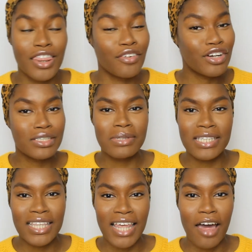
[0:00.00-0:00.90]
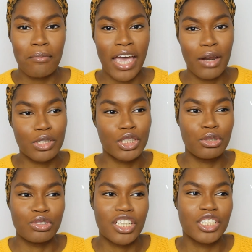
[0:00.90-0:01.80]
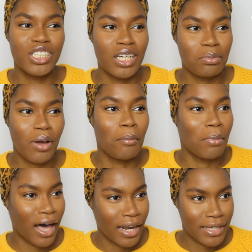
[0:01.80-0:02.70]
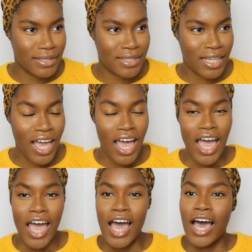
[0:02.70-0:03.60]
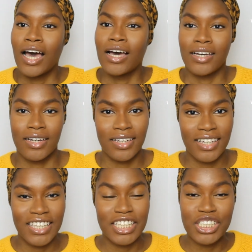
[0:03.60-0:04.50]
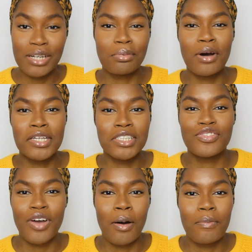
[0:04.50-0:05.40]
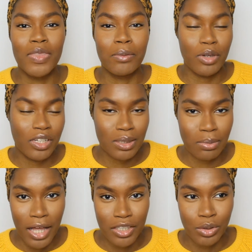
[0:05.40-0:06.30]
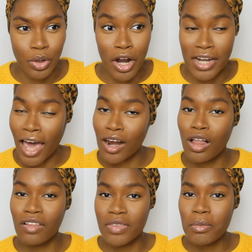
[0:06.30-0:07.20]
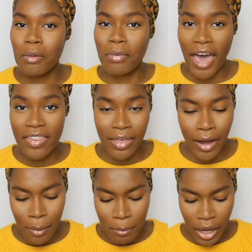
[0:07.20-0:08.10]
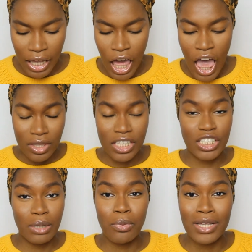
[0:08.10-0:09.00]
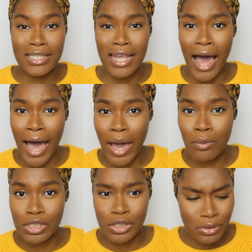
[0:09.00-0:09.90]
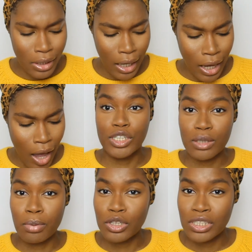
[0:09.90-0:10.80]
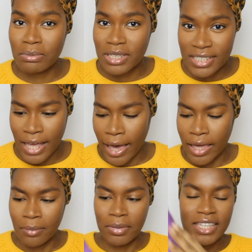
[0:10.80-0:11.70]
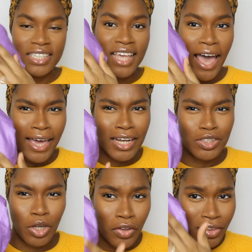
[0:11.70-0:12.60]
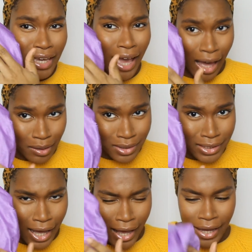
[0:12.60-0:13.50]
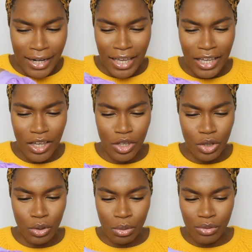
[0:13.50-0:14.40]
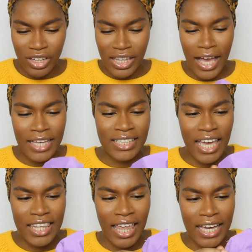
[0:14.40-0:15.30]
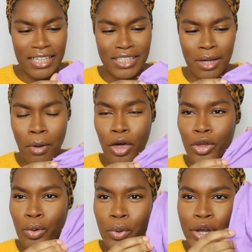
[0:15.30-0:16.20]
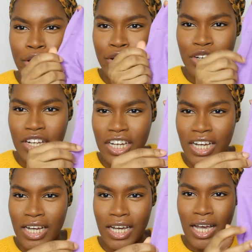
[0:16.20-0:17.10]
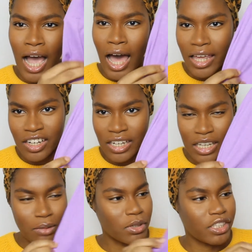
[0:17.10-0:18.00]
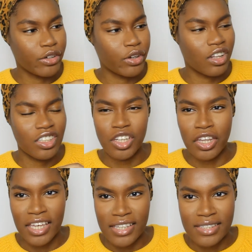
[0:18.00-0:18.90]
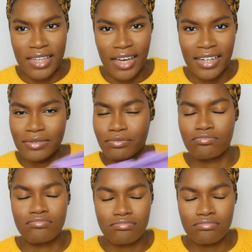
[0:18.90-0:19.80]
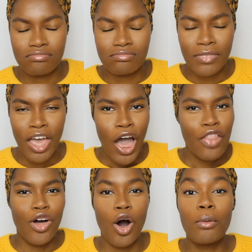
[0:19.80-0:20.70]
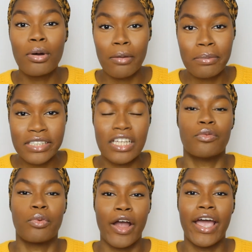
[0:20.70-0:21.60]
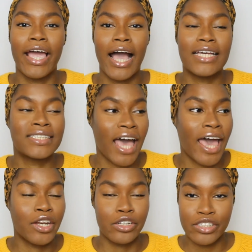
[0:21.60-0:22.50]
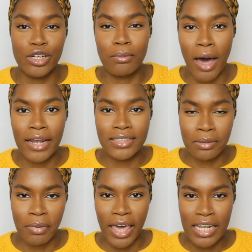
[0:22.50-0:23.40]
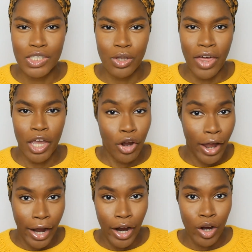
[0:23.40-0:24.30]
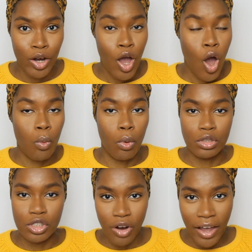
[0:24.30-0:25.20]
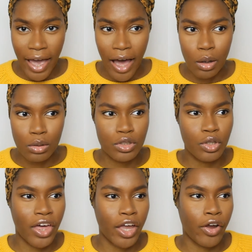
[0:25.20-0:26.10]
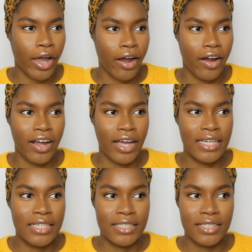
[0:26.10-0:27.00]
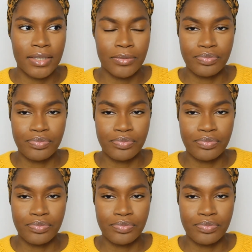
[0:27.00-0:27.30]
The first mistake that I made was using cheap bonnets. The cheap ones from the beauty supply store. Not all of them are bad there, but the cheap ones that I was using, they're supposed to be satin, but the satin is on the outside, you would realize, and like some other weird cottony materials on the inside. The whole purpose of wearing a satin or silk bonnet to bed is so that your hair won't dry out, so that your hair is